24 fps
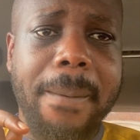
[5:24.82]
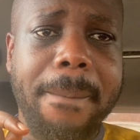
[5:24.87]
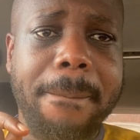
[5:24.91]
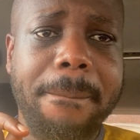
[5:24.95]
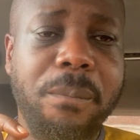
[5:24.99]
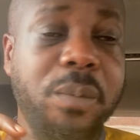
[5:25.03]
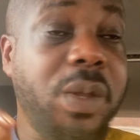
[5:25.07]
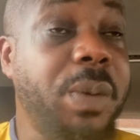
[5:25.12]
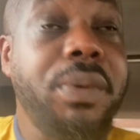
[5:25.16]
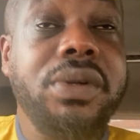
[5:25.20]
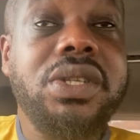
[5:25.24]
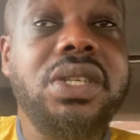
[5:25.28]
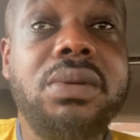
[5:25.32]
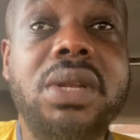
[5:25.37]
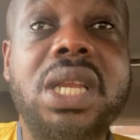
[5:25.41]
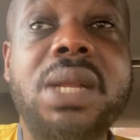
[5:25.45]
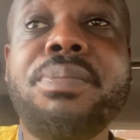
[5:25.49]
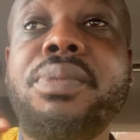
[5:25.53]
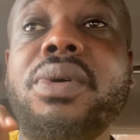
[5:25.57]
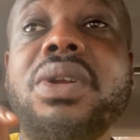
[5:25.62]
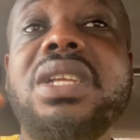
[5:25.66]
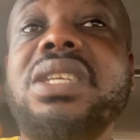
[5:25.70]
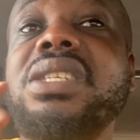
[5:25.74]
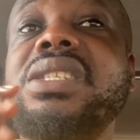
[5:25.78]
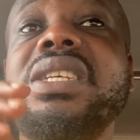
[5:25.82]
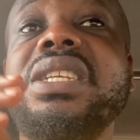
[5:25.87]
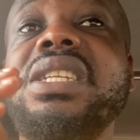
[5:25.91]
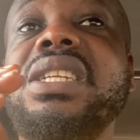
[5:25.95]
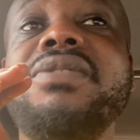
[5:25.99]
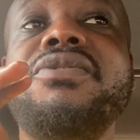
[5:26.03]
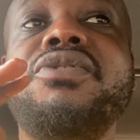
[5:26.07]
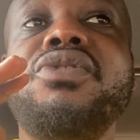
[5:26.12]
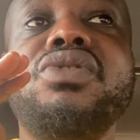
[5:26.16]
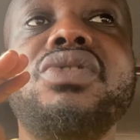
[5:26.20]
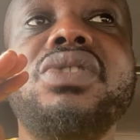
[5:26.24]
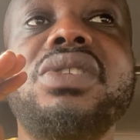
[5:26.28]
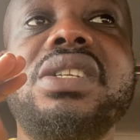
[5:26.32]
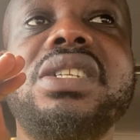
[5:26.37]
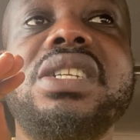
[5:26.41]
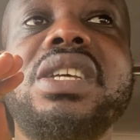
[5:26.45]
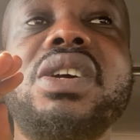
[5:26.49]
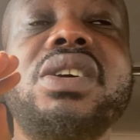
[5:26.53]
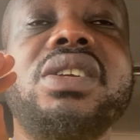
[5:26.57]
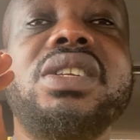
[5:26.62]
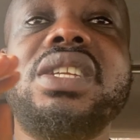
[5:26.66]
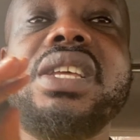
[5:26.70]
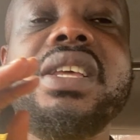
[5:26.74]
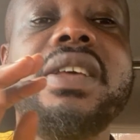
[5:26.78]
The police didn't even,
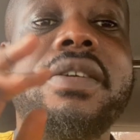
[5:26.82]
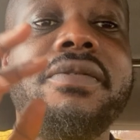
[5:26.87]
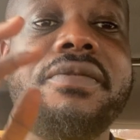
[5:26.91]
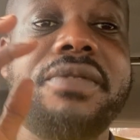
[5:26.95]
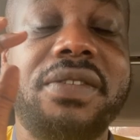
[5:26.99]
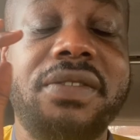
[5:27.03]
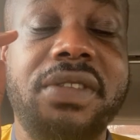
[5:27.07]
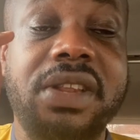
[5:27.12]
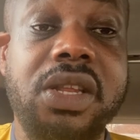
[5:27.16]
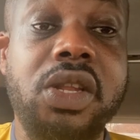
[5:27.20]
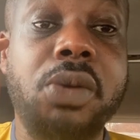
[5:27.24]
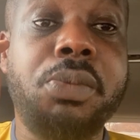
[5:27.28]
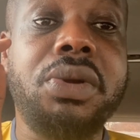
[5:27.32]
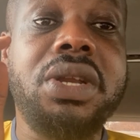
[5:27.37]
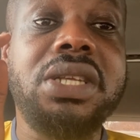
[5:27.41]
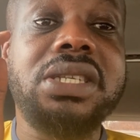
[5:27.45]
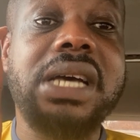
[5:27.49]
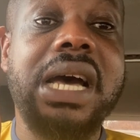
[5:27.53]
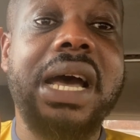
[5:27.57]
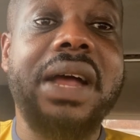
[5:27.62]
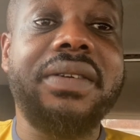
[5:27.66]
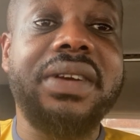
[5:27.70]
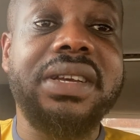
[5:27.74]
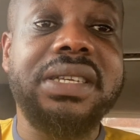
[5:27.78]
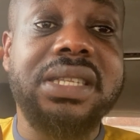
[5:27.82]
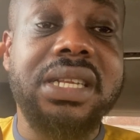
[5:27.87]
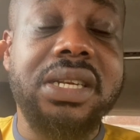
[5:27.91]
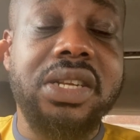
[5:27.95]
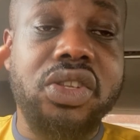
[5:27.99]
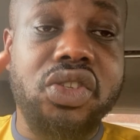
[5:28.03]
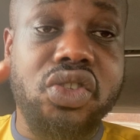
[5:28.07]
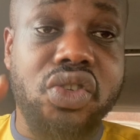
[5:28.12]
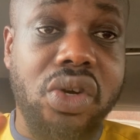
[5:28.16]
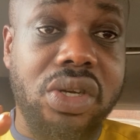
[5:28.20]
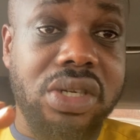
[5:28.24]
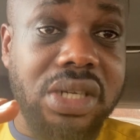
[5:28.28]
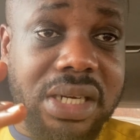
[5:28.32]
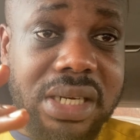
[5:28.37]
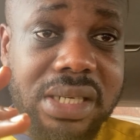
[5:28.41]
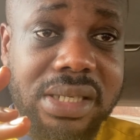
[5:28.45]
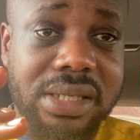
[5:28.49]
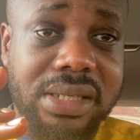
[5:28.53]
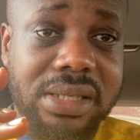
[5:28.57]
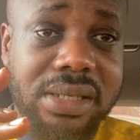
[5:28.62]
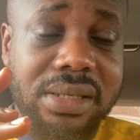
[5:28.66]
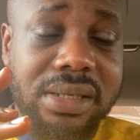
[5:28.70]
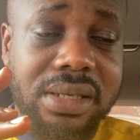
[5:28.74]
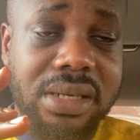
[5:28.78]
the police arrested a
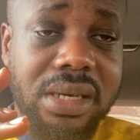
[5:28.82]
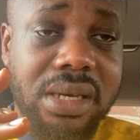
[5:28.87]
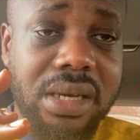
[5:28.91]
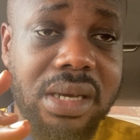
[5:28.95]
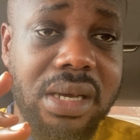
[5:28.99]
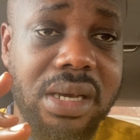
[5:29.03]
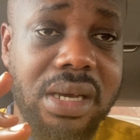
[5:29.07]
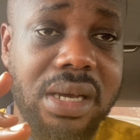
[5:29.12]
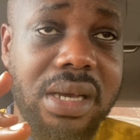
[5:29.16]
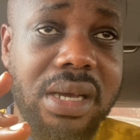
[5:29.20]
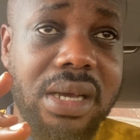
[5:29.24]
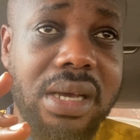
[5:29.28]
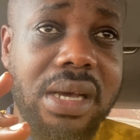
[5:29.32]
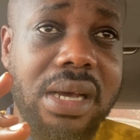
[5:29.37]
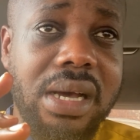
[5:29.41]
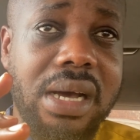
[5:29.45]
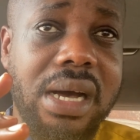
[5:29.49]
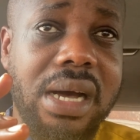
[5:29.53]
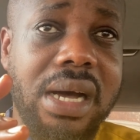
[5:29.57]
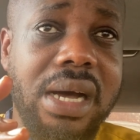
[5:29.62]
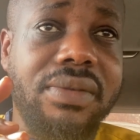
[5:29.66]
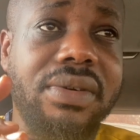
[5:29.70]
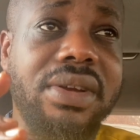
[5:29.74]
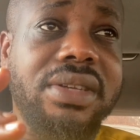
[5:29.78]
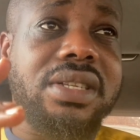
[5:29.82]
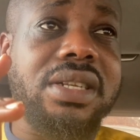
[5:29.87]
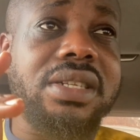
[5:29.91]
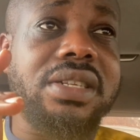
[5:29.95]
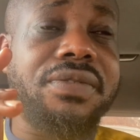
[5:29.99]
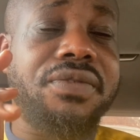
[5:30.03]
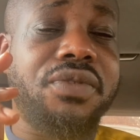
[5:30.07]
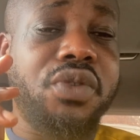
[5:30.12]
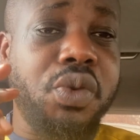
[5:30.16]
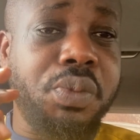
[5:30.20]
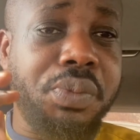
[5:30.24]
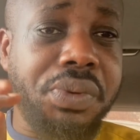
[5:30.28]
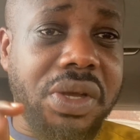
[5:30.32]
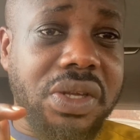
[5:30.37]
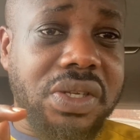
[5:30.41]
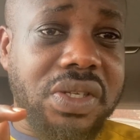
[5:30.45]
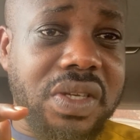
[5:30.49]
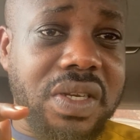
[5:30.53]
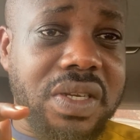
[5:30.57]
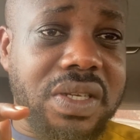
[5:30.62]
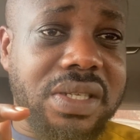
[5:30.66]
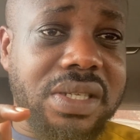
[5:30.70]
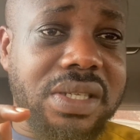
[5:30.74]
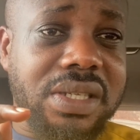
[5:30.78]
journalist, arrested a few
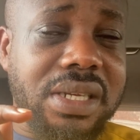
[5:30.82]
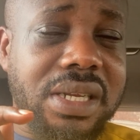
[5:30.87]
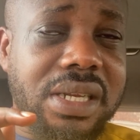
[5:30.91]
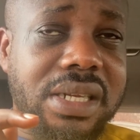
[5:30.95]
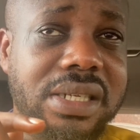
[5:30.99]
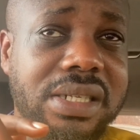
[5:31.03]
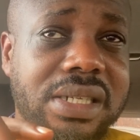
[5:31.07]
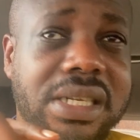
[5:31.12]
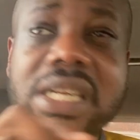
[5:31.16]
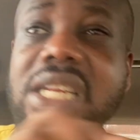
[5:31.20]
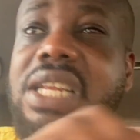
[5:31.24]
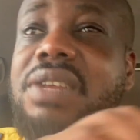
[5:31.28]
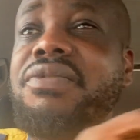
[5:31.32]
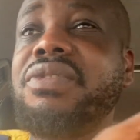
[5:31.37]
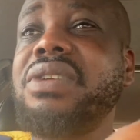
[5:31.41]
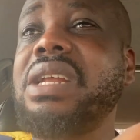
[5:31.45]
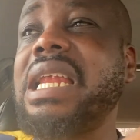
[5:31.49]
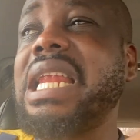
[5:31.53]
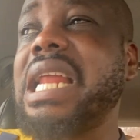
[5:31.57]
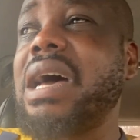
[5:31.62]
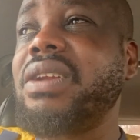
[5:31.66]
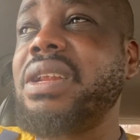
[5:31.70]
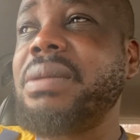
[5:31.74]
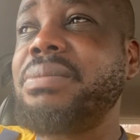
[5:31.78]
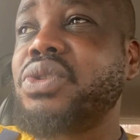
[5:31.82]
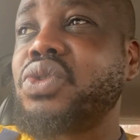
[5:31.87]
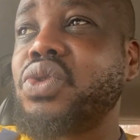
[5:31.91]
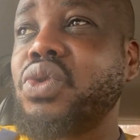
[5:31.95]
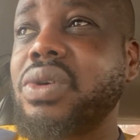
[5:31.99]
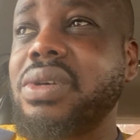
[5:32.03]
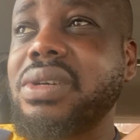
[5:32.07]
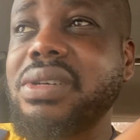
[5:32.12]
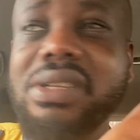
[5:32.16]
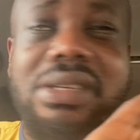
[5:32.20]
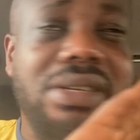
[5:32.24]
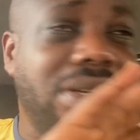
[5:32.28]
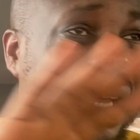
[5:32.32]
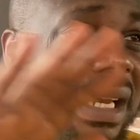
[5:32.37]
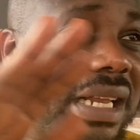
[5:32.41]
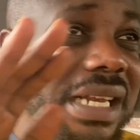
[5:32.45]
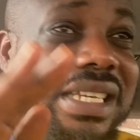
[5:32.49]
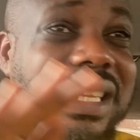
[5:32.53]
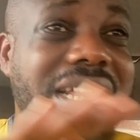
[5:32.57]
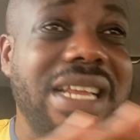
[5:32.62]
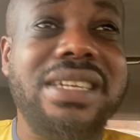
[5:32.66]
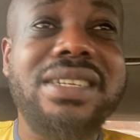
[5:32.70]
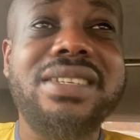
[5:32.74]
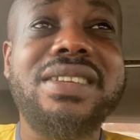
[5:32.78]
persons. They didn't even allow them to gather.
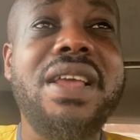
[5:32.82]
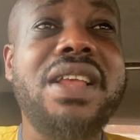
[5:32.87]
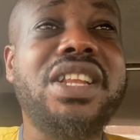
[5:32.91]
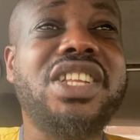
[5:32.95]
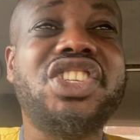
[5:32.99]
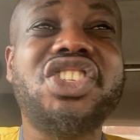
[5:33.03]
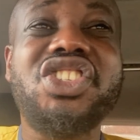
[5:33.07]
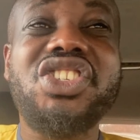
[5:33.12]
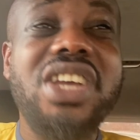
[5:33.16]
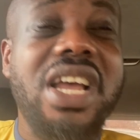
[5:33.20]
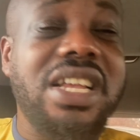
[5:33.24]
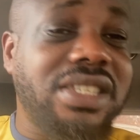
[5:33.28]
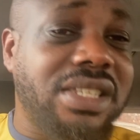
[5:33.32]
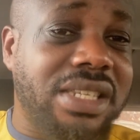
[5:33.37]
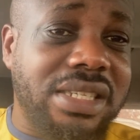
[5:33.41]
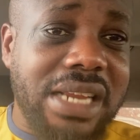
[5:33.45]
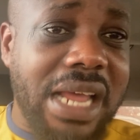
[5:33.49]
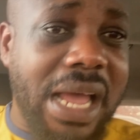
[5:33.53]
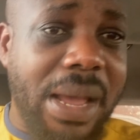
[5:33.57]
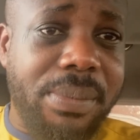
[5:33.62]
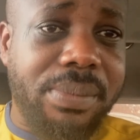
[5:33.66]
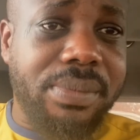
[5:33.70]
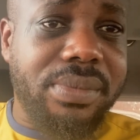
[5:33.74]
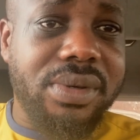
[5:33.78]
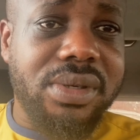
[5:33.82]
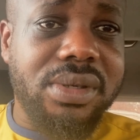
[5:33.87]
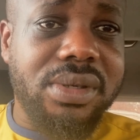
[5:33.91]
They chased them,